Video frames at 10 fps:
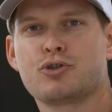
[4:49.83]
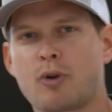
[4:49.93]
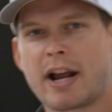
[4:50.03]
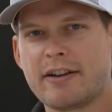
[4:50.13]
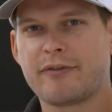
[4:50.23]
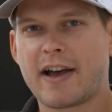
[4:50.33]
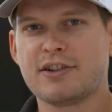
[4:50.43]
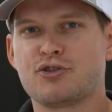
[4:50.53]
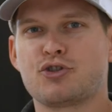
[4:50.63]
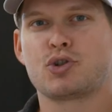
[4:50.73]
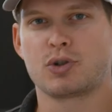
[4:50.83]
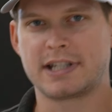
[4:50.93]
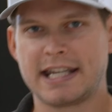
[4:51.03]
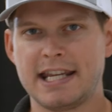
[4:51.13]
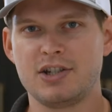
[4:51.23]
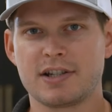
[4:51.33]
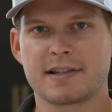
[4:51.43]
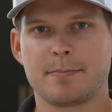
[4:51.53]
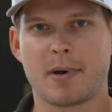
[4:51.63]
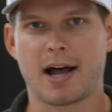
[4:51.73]
Try to find strategic
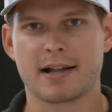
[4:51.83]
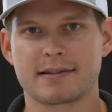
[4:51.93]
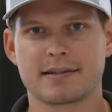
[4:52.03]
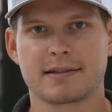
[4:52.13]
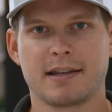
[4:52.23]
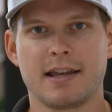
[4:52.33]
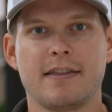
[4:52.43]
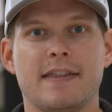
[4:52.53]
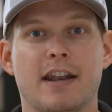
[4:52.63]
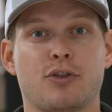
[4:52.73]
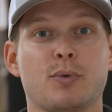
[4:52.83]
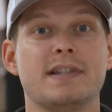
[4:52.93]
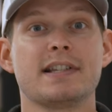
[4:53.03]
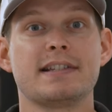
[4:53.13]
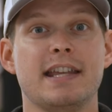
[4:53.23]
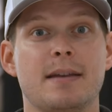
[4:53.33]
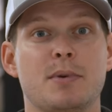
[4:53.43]
spots that a 360